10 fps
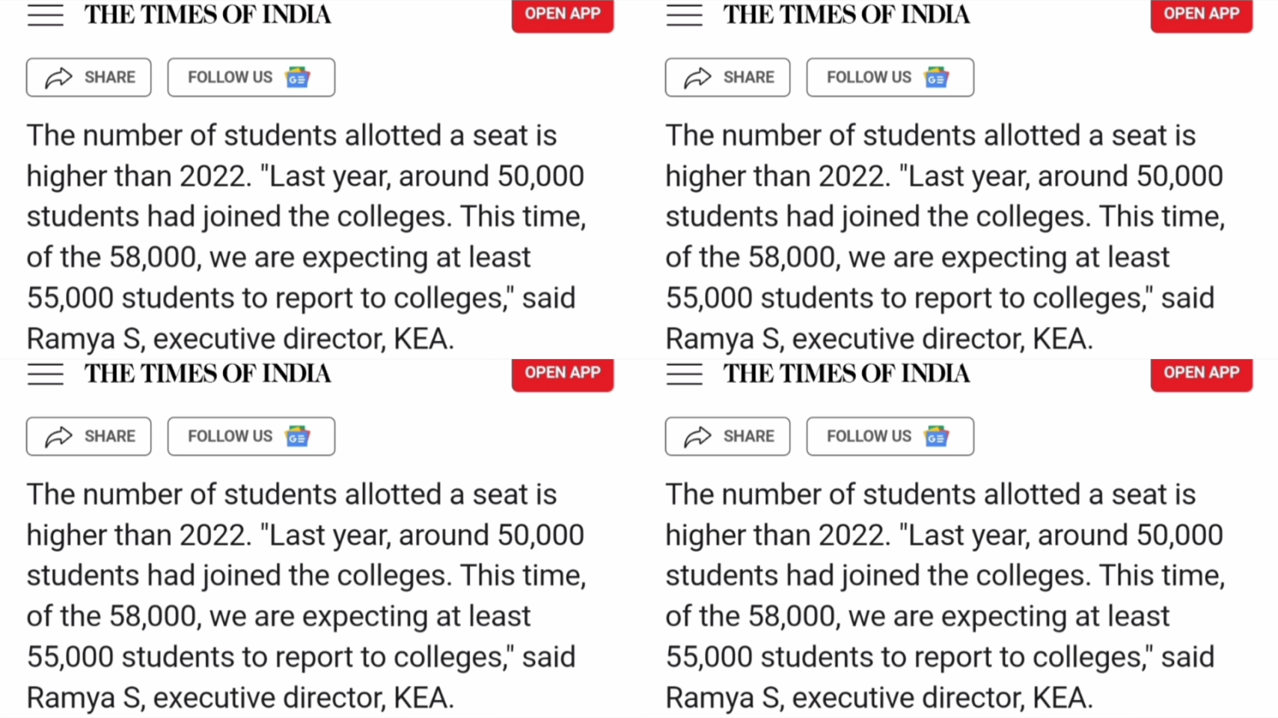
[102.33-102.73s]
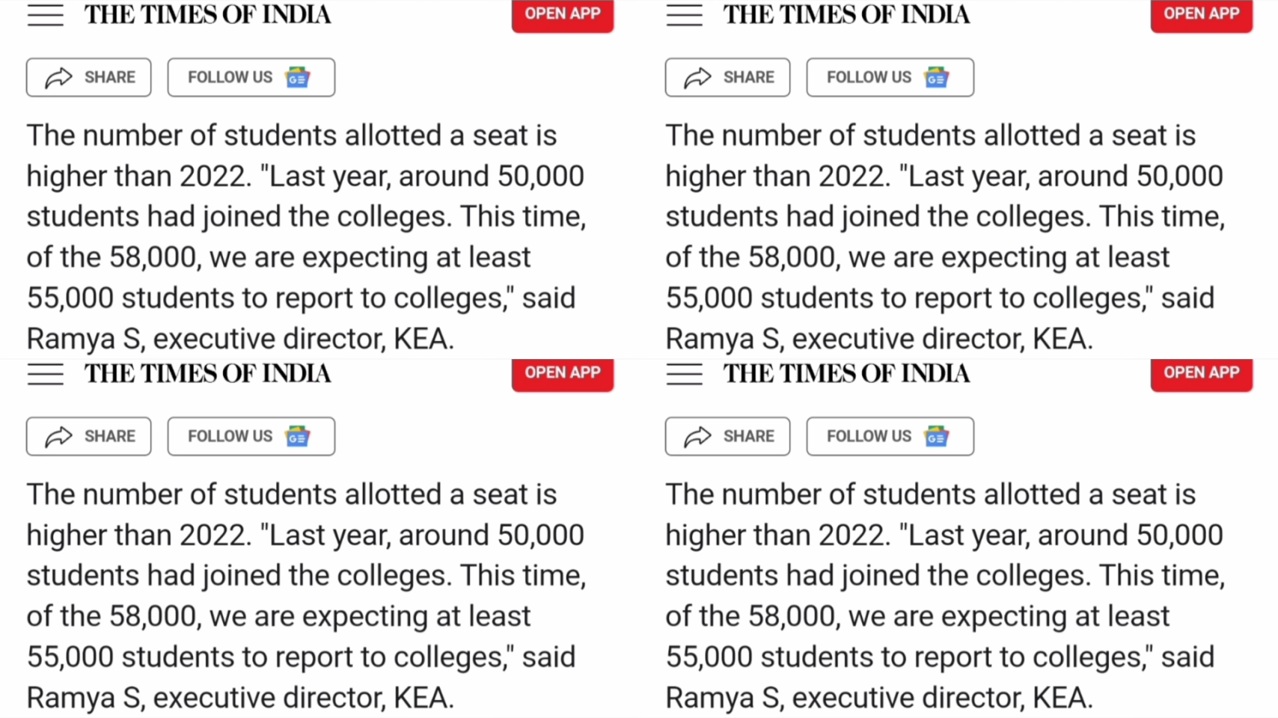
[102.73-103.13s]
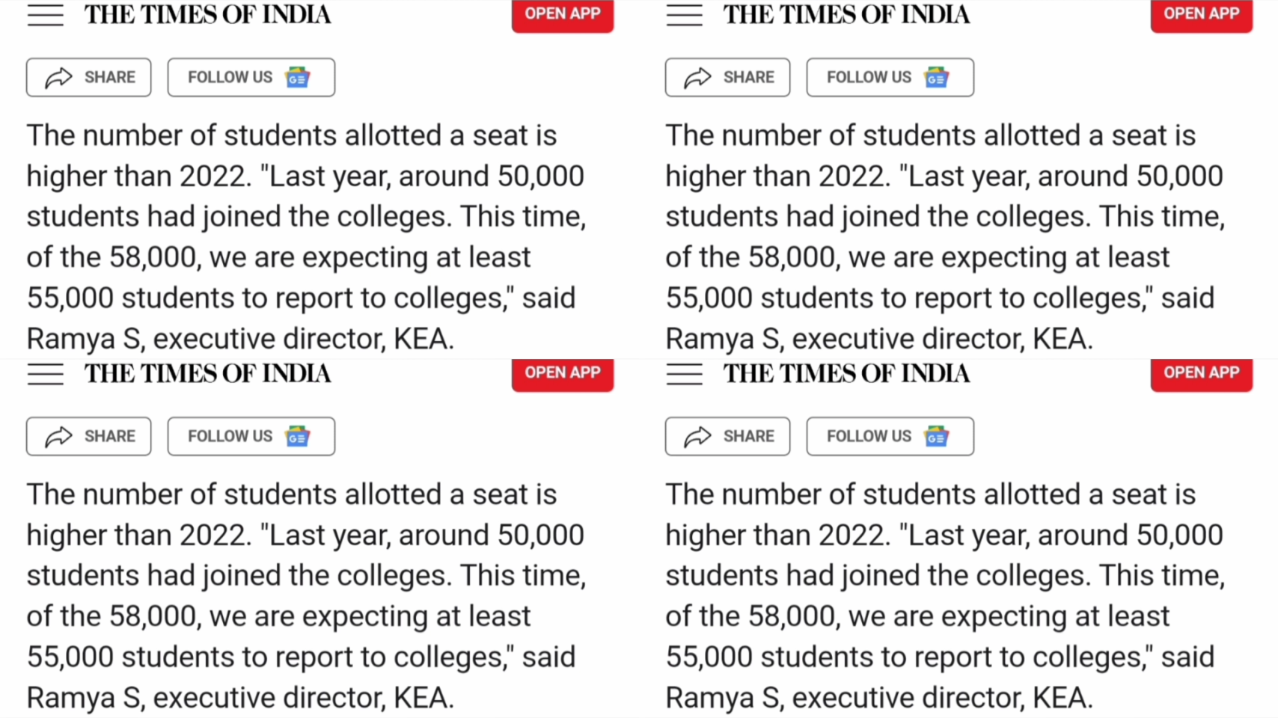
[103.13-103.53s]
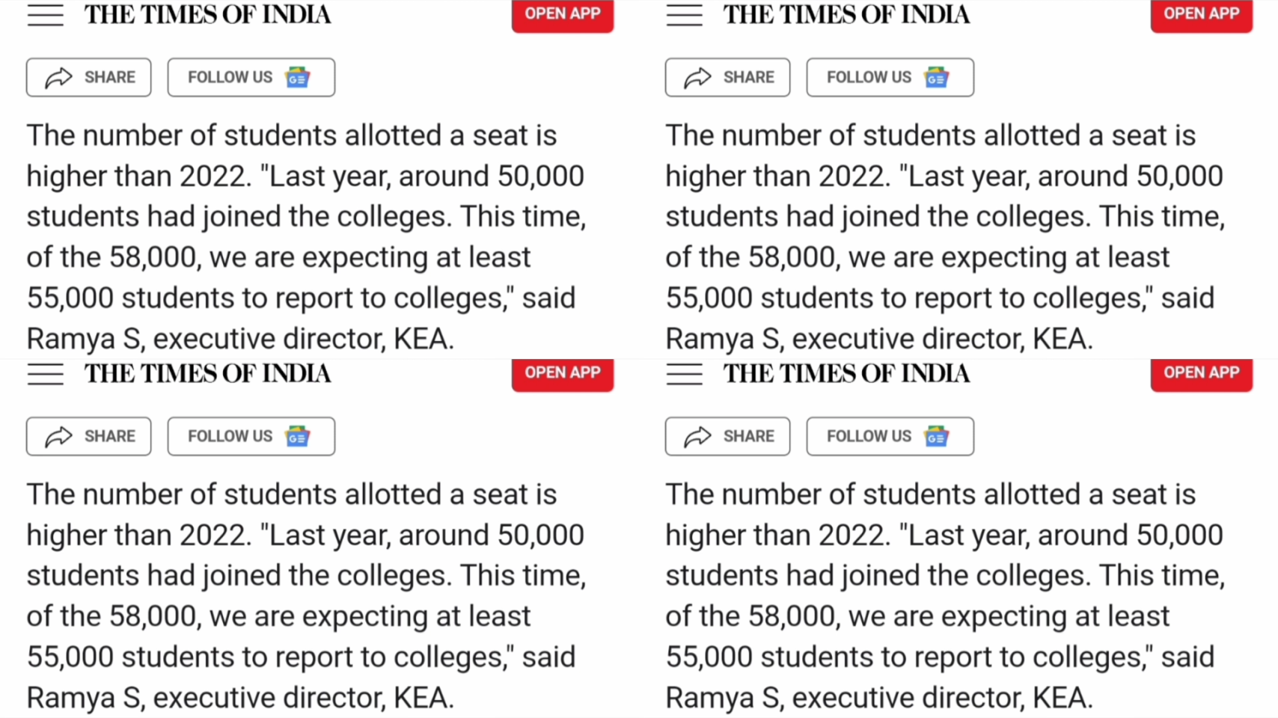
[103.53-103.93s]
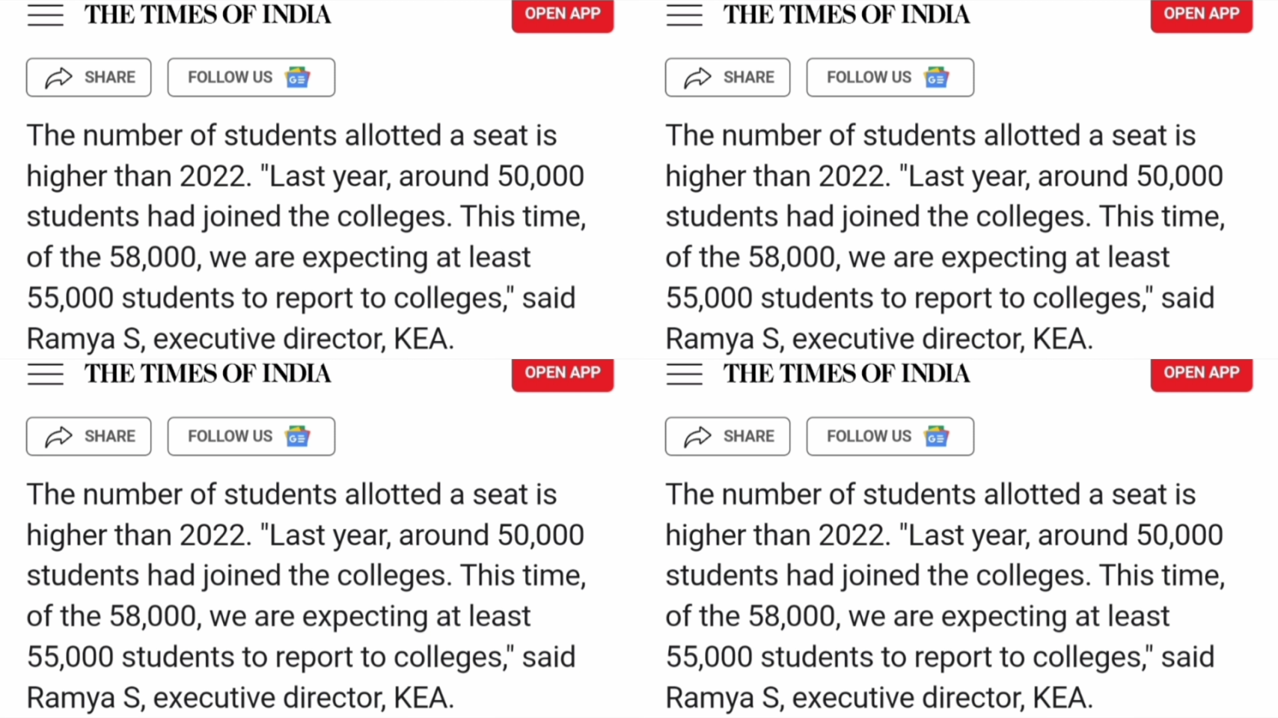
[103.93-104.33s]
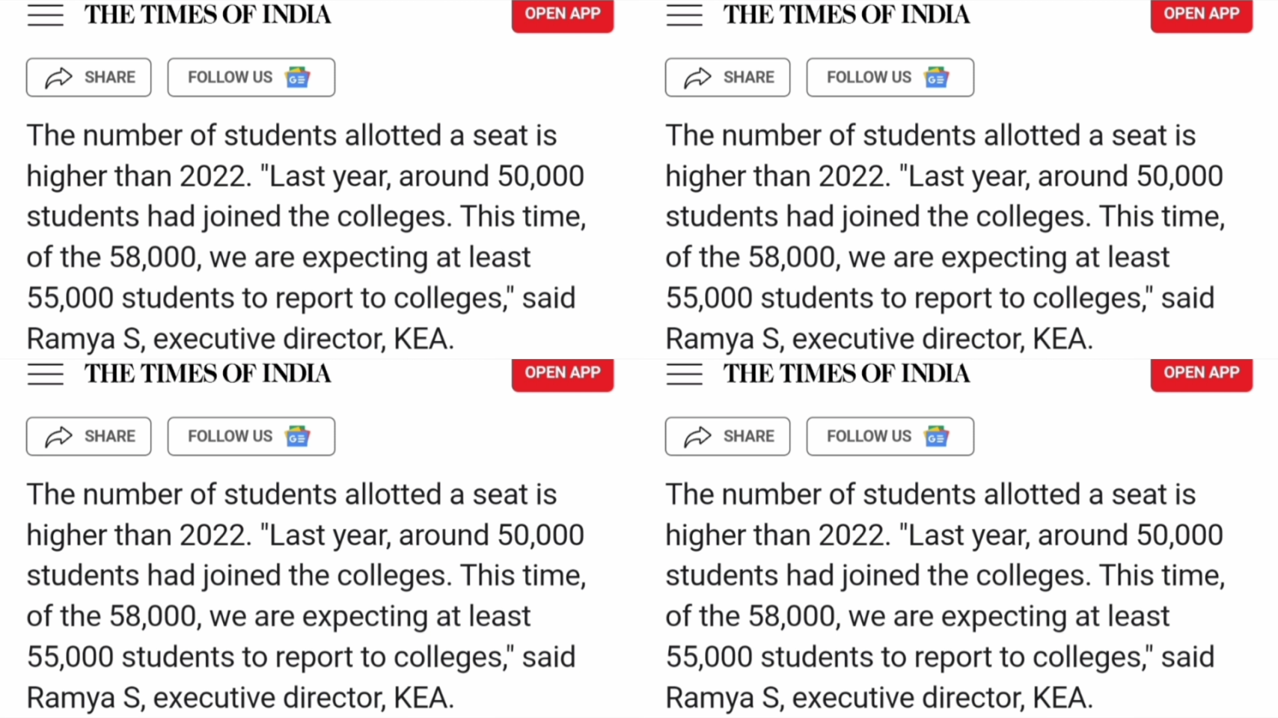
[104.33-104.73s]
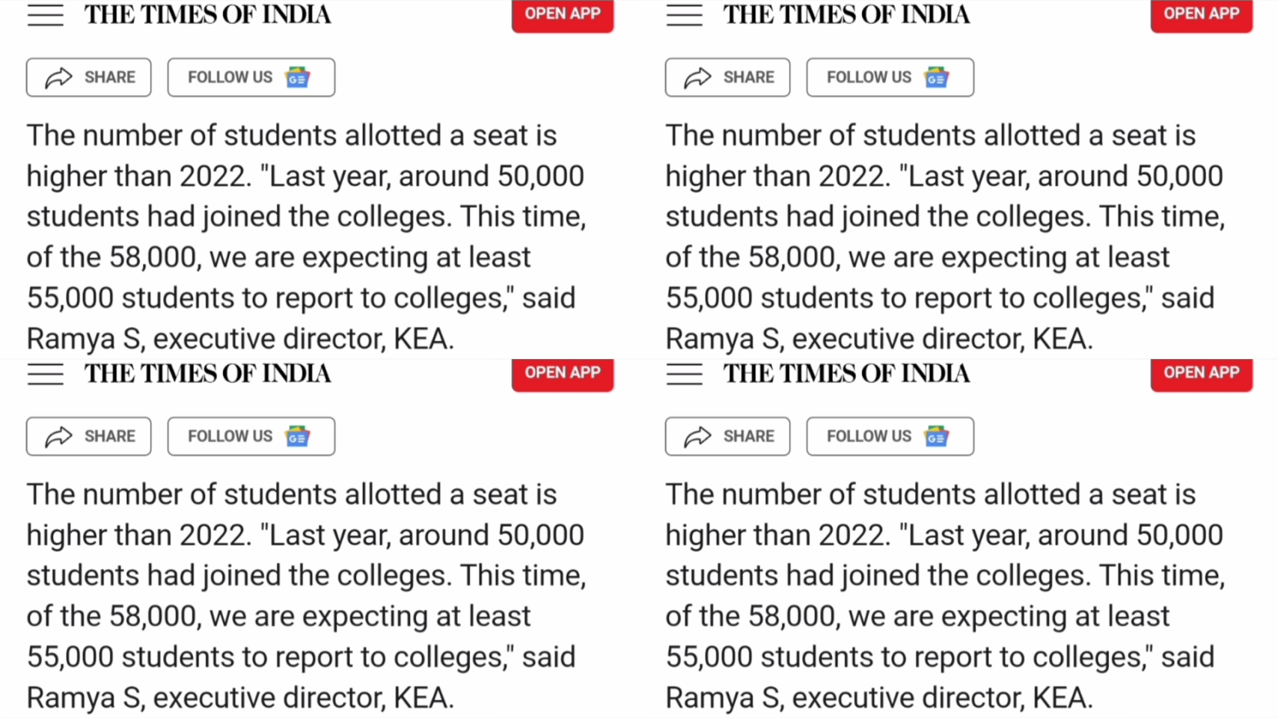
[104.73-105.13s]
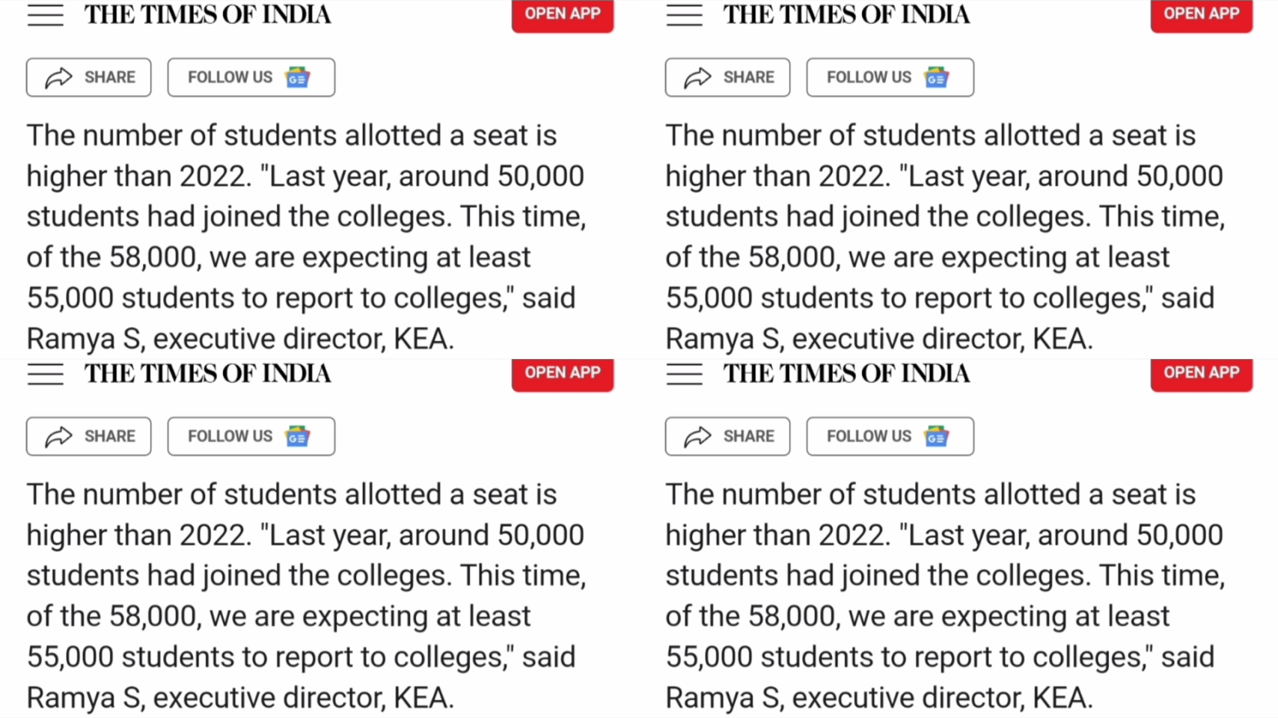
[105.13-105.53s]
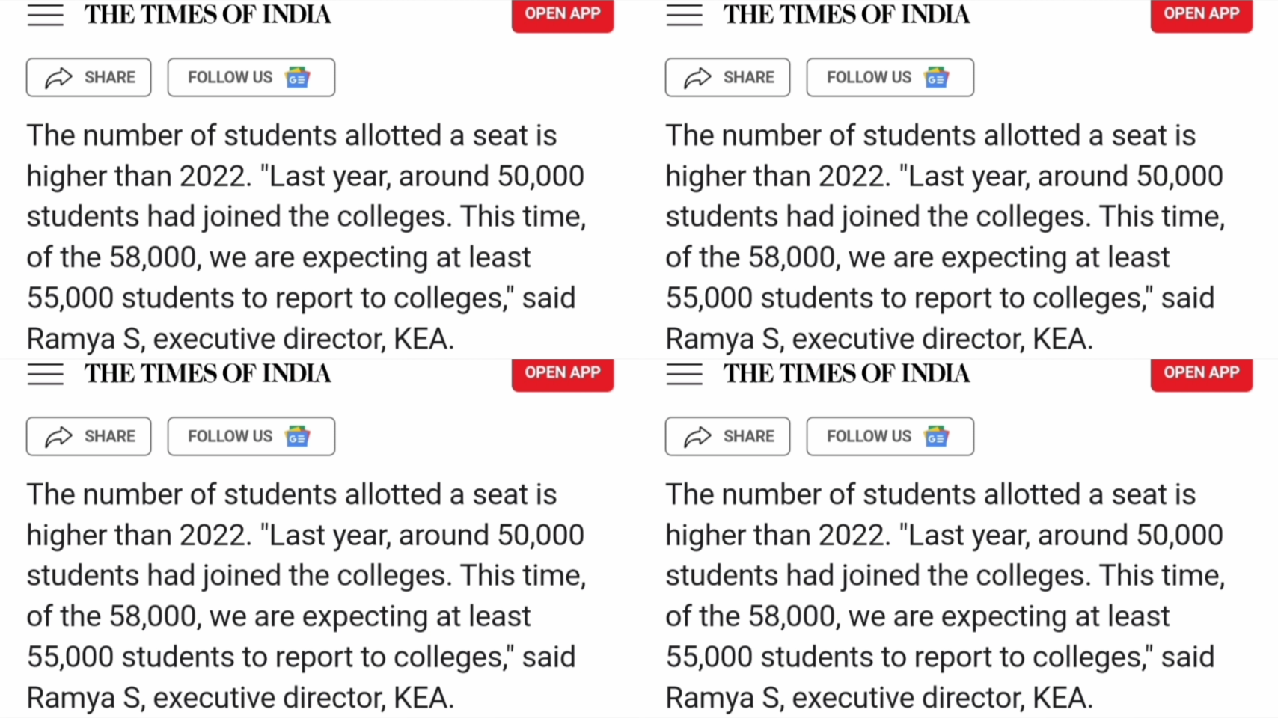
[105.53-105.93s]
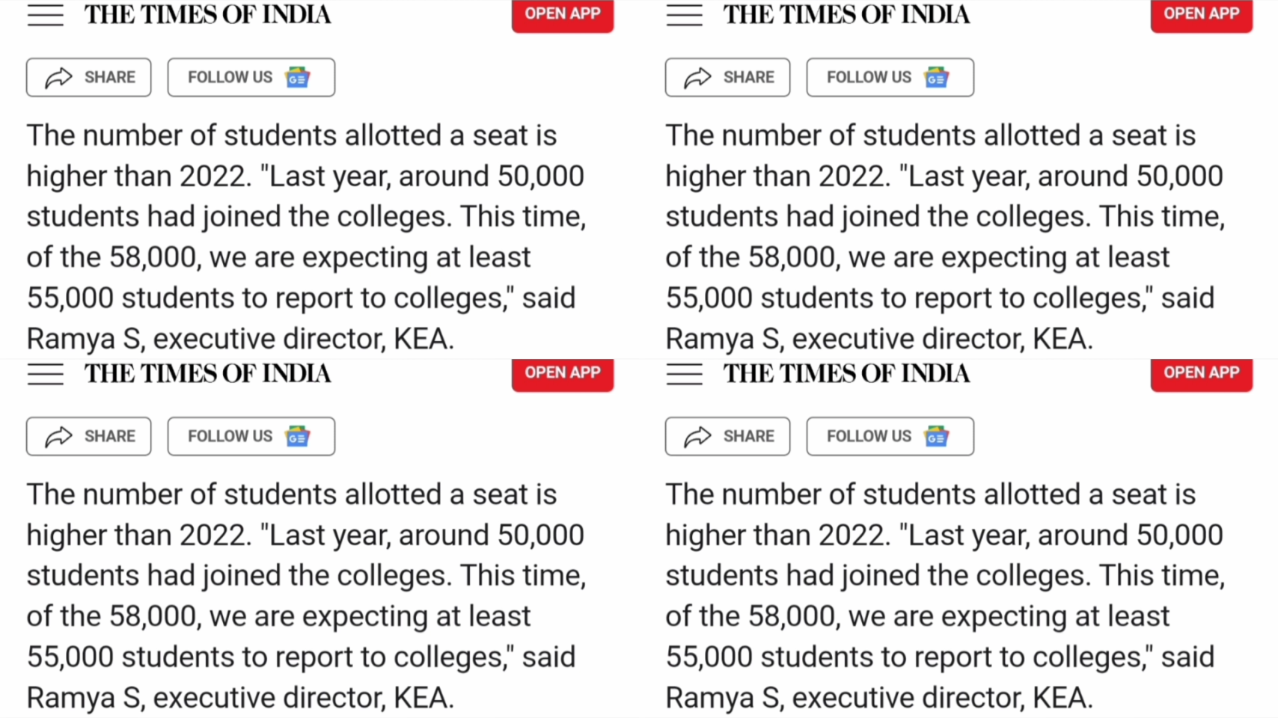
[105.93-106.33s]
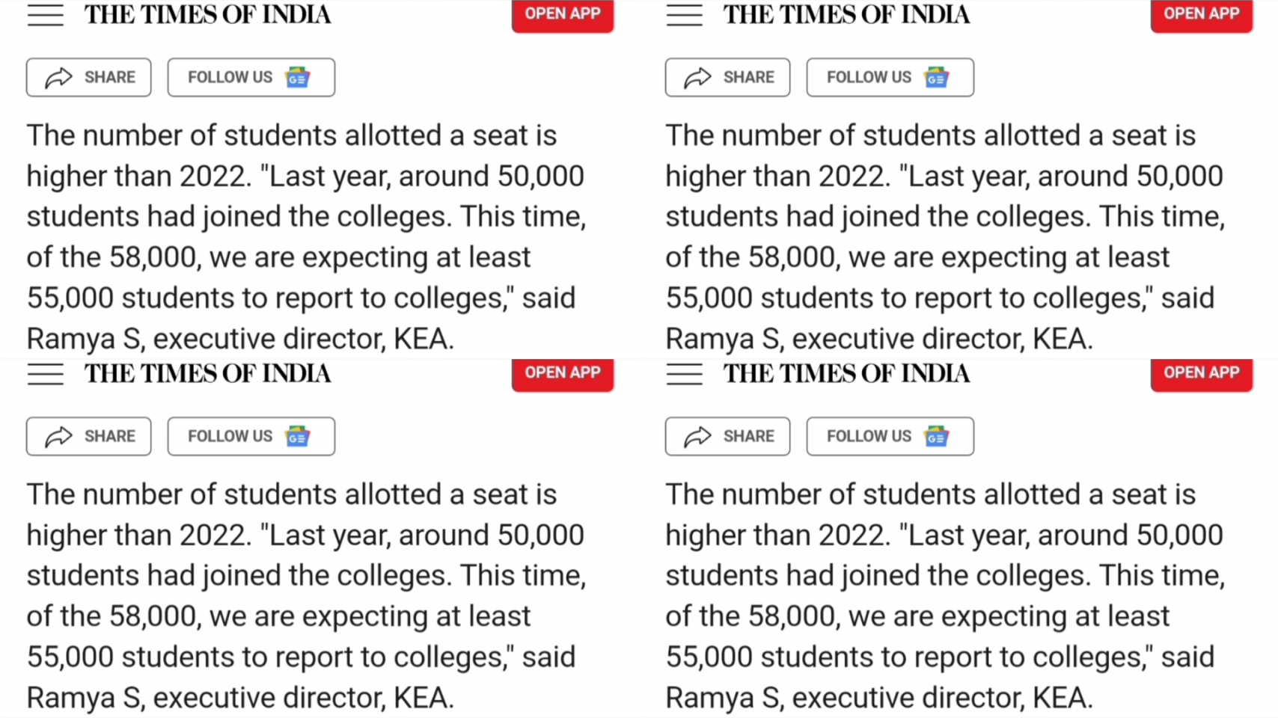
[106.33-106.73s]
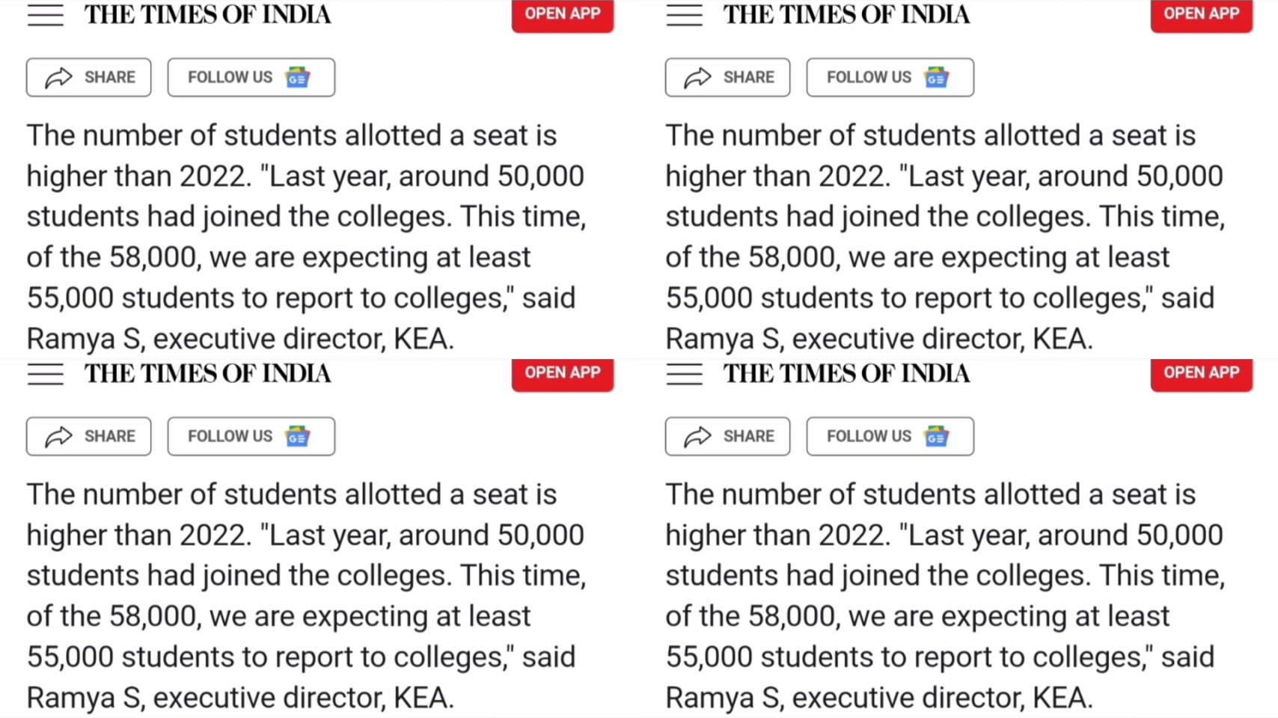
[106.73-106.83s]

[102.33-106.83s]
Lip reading: (no speaker visible)